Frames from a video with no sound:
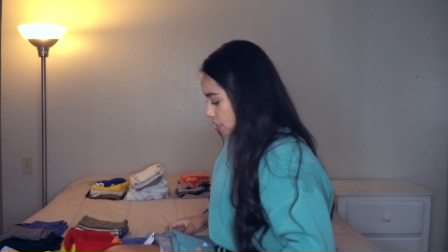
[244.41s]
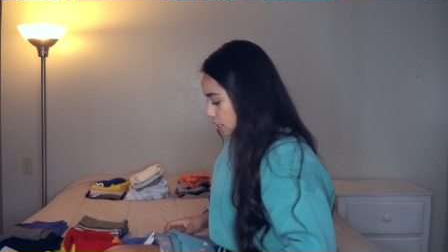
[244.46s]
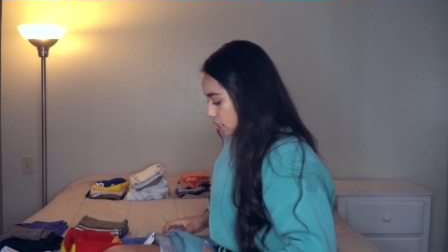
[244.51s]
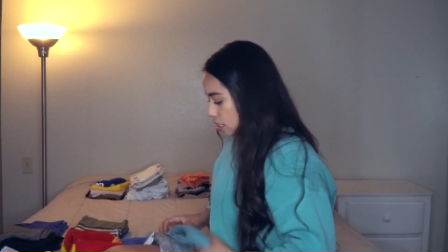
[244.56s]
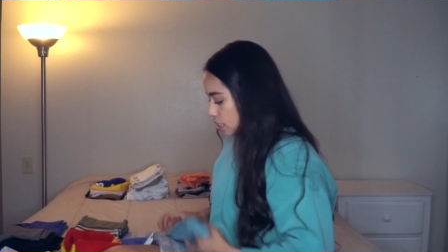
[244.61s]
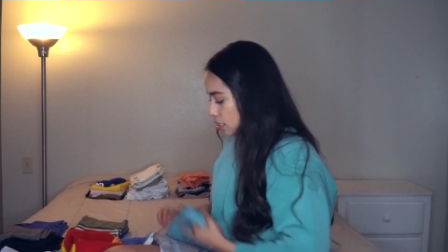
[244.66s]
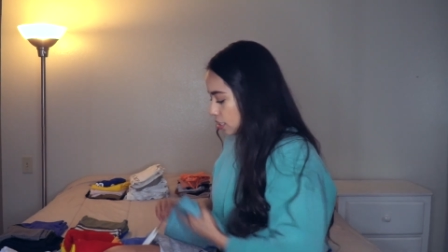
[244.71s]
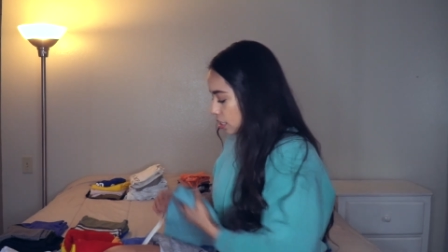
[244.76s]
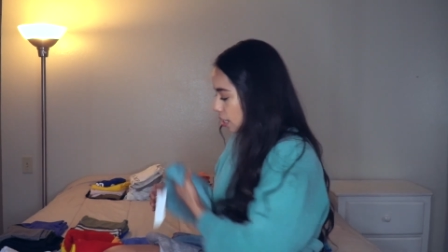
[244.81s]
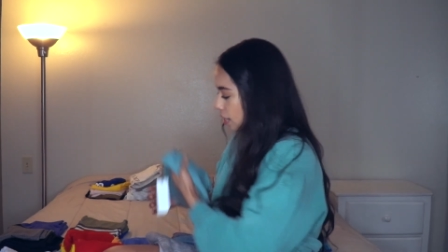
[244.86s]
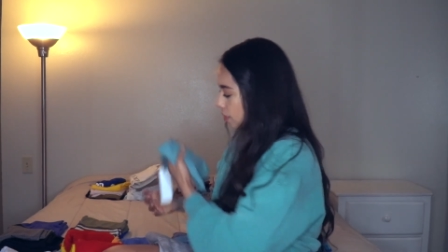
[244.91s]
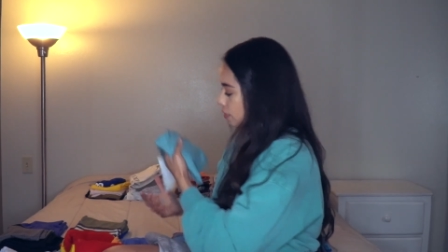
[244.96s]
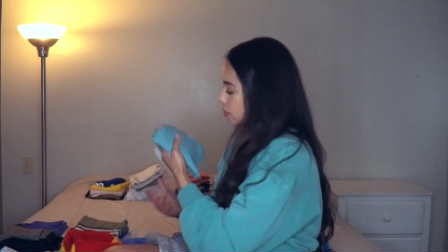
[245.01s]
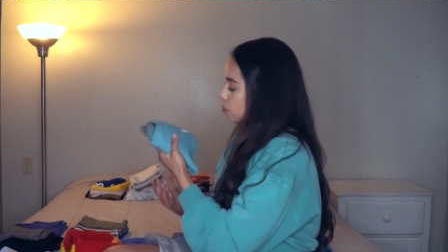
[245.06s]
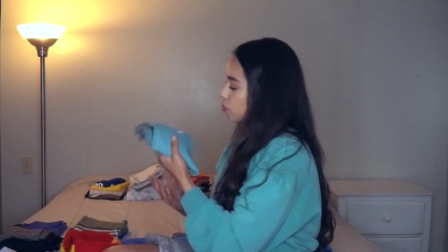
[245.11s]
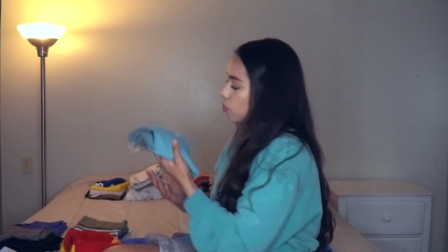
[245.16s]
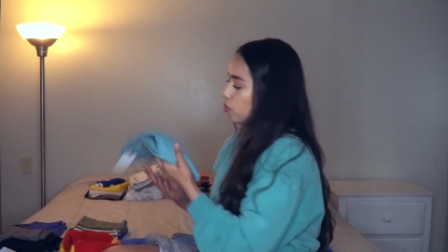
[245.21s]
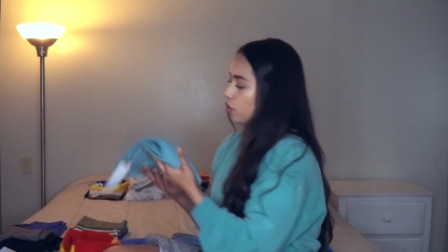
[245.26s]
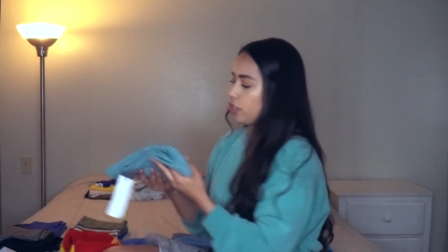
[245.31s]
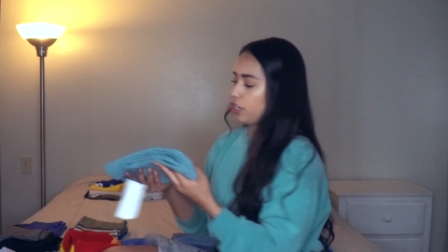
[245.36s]
these I
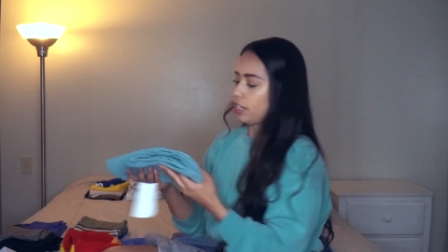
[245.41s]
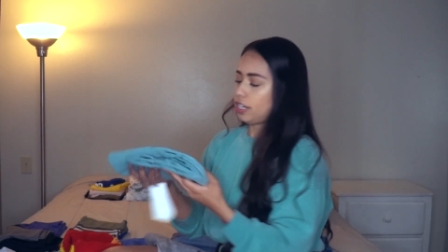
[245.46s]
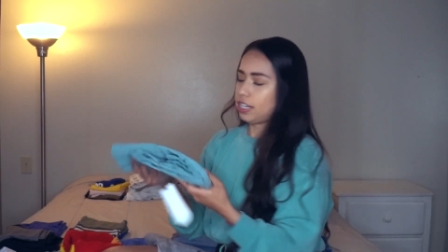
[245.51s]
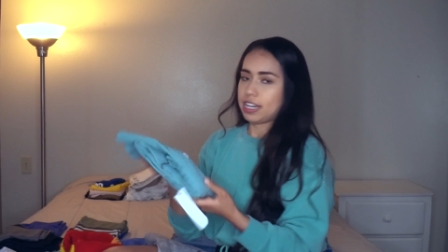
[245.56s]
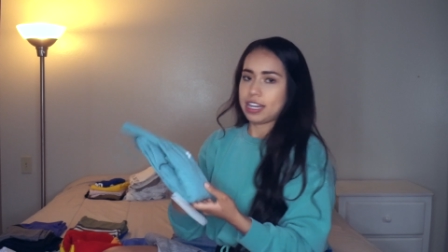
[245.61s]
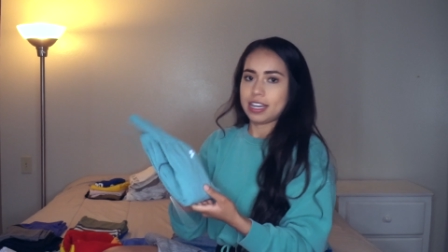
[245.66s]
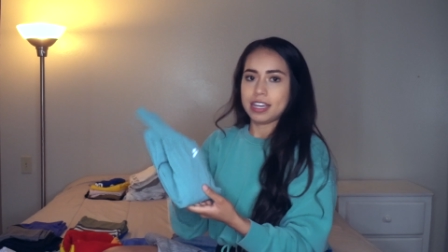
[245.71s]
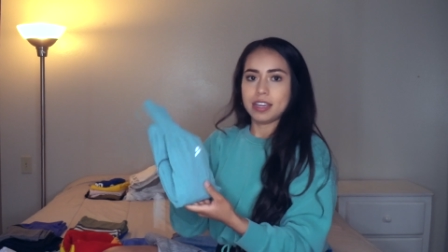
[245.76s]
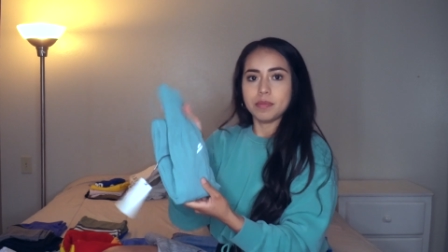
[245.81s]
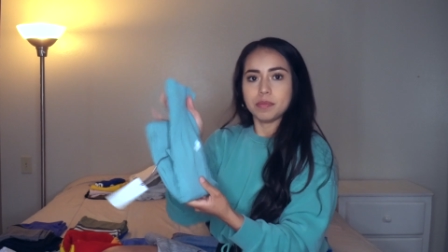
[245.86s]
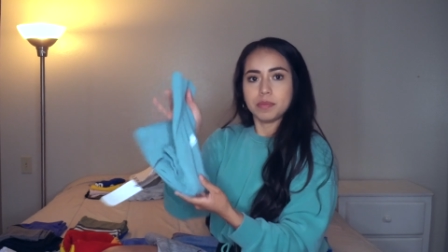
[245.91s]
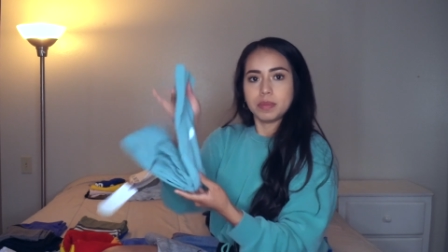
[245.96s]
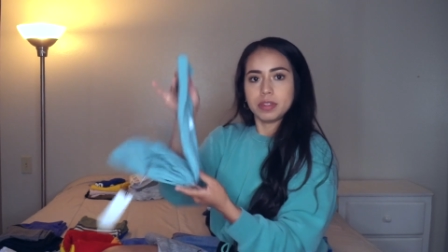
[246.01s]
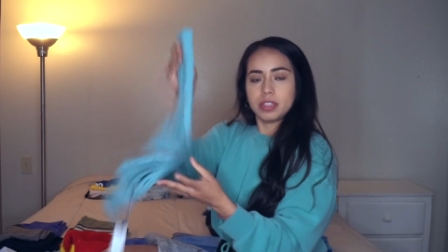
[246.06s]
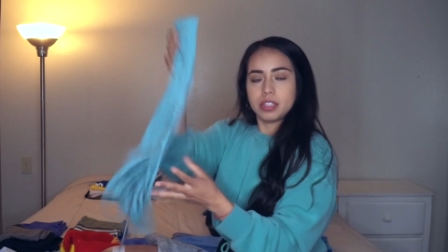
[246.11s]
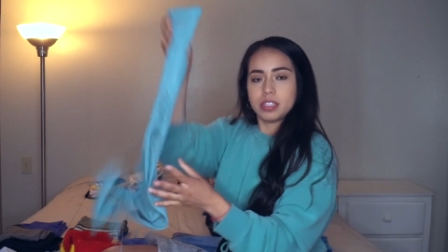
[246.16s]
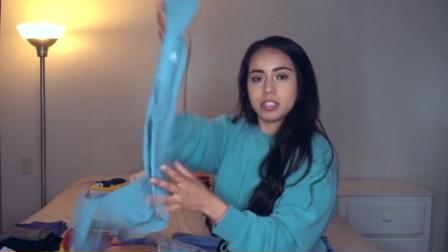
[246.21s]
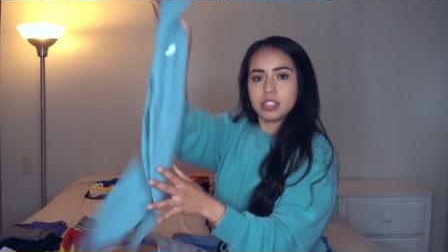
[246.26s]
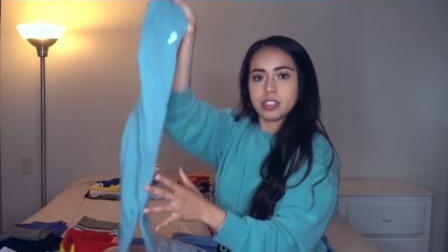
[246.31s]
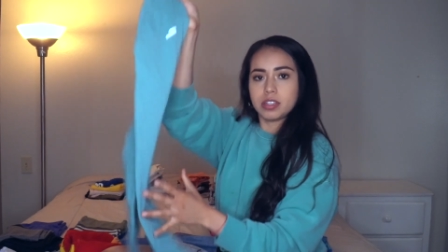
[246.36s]
haven't worn yet,
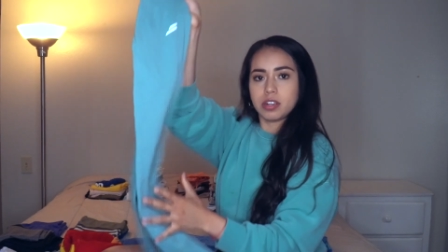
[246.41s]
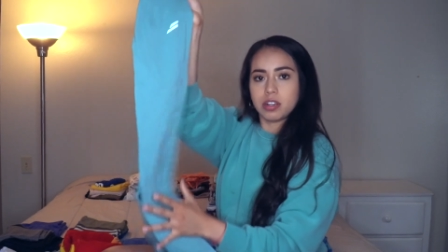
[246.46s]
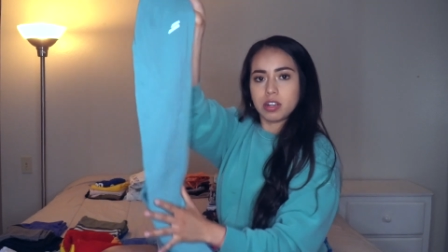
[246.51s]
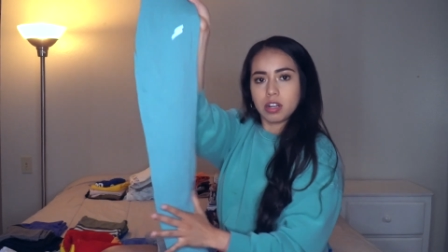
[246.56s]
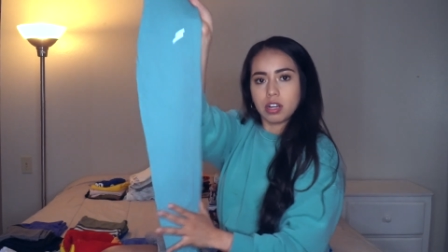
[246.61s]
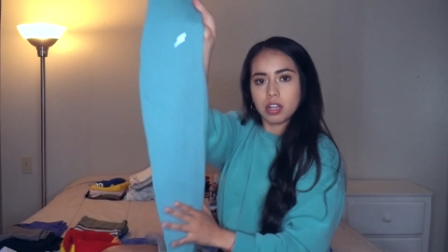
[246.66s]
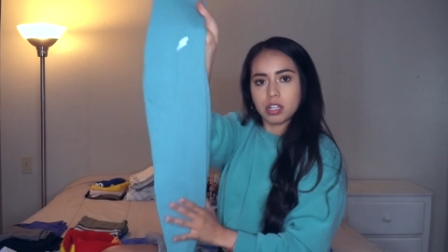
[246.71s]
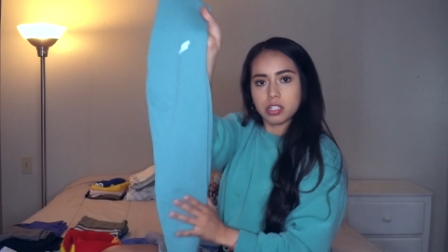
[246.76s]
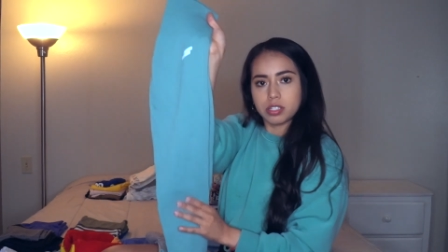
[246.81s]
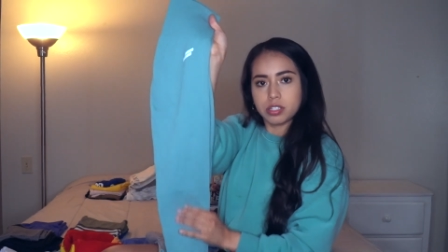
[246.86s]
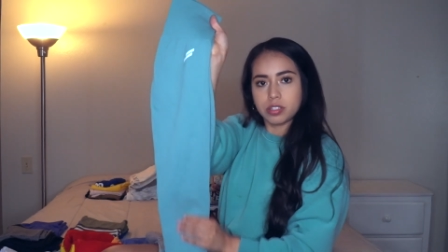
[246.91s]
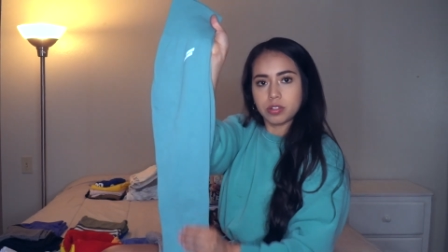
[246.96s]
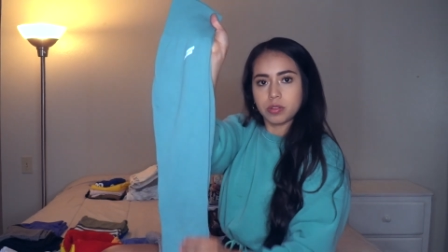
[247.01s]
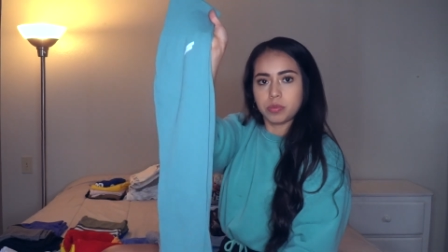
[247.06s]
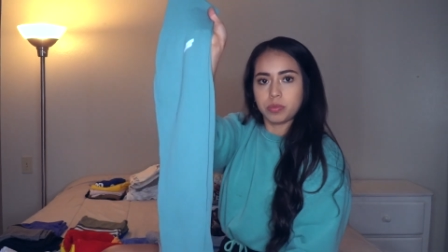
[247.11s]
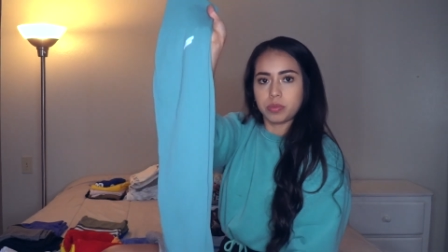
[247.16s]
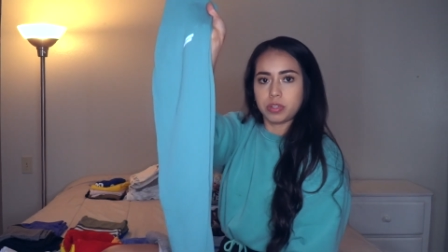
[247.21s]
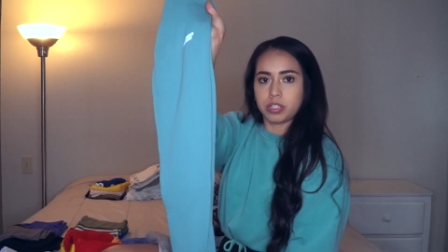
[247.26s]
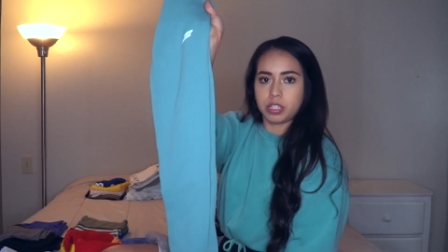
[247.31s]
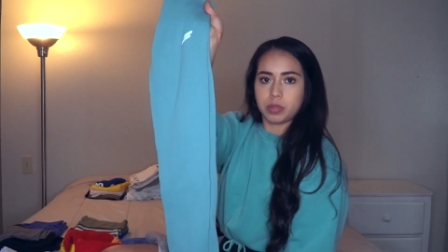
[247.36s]
but these are also
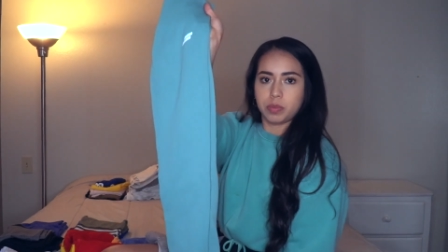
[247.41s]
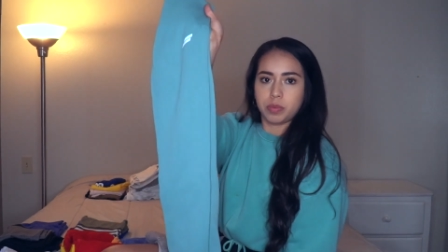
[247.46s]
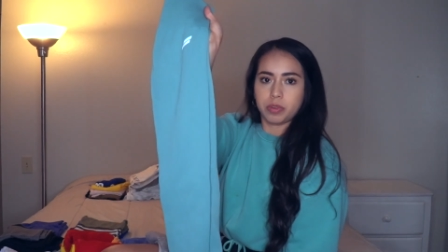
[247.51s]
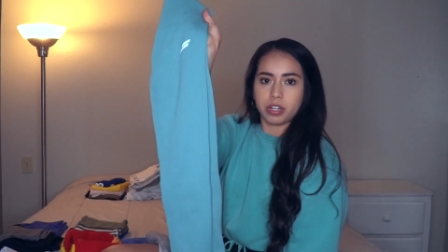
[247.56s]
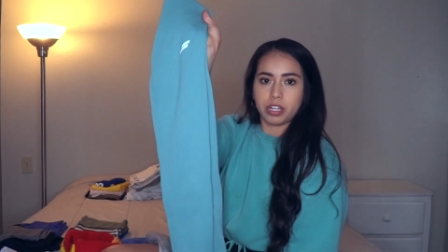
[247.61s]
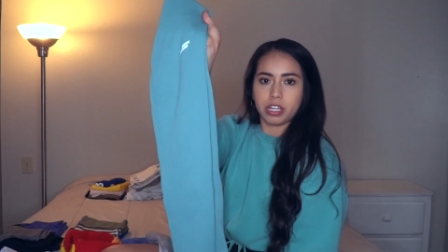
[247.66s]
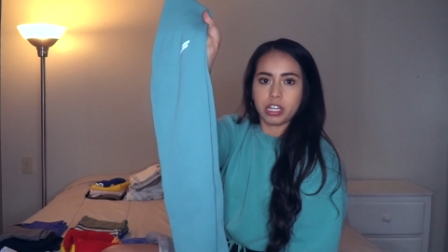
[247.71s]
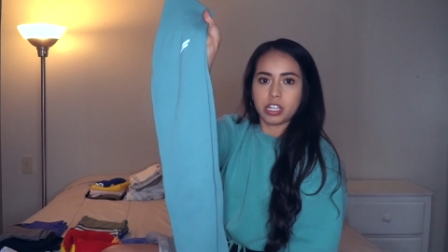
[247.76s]
really pretty.